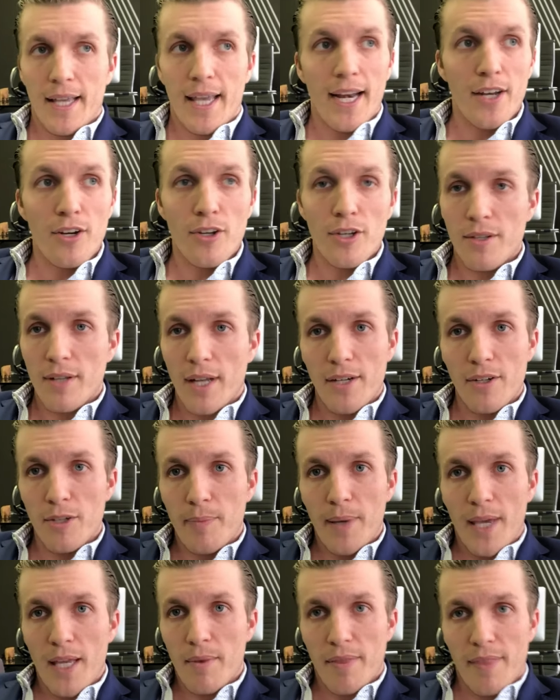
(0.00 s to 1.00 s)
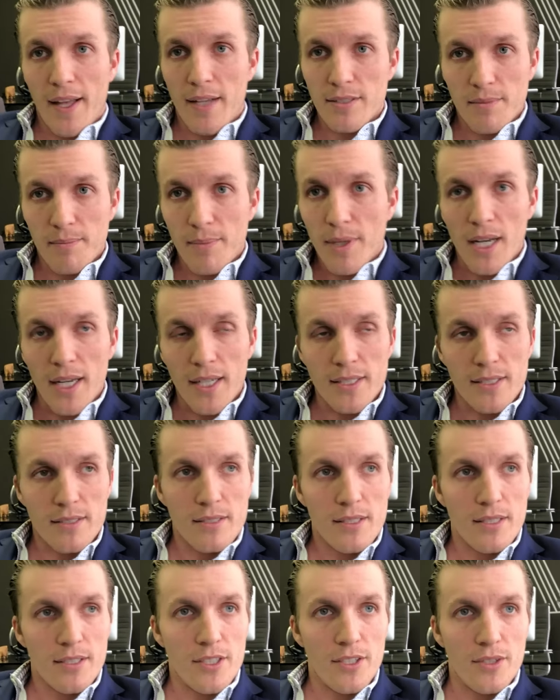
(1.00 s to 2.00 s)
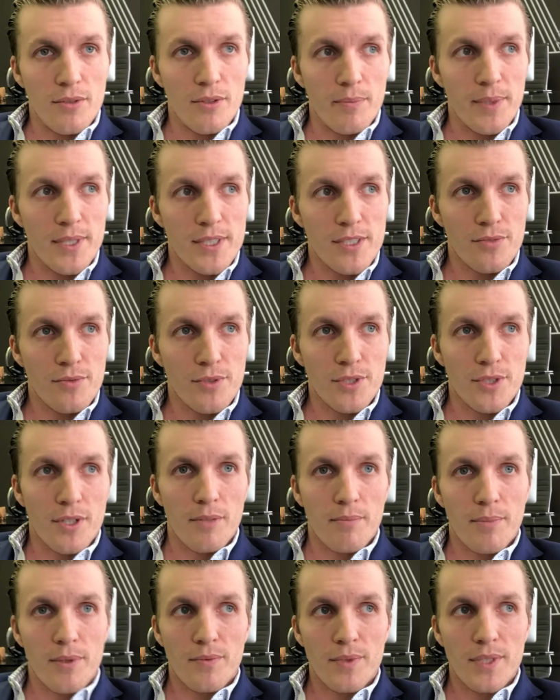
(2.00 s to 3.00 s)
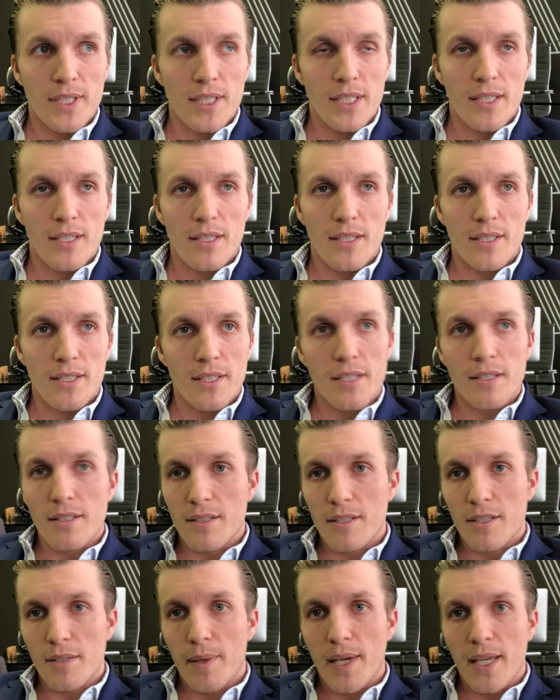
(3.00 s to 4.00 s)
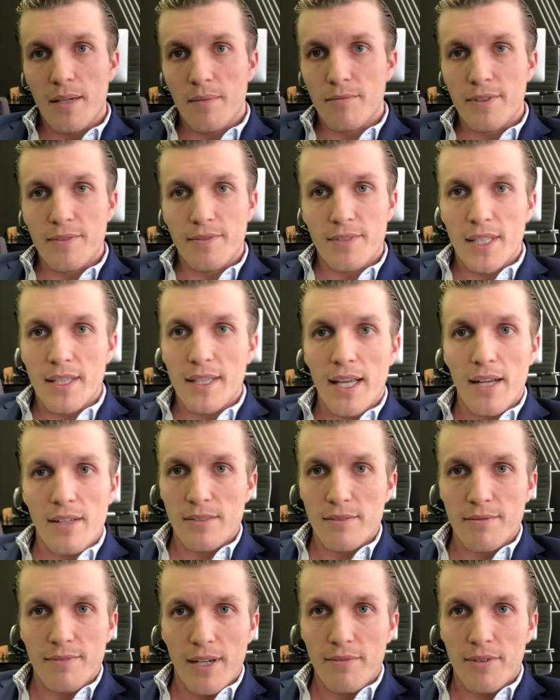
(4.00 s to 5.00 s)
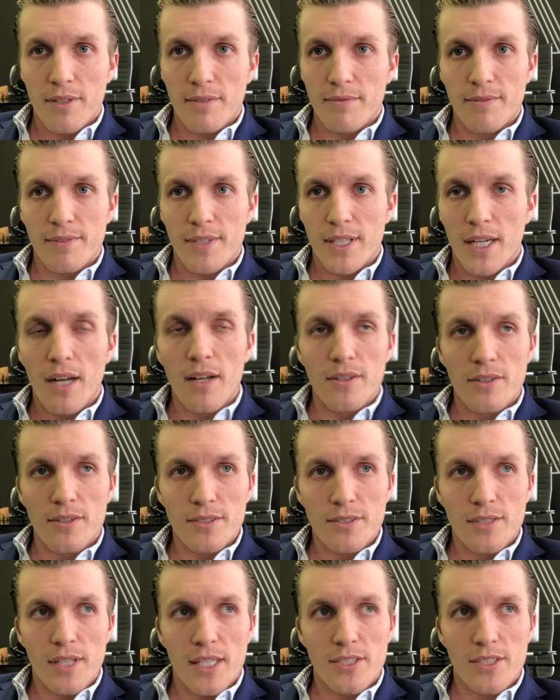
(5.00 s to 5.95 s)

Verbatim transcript: and I know you paid him $1,000 to do the business return, but really you didn't. You paid him $15,550.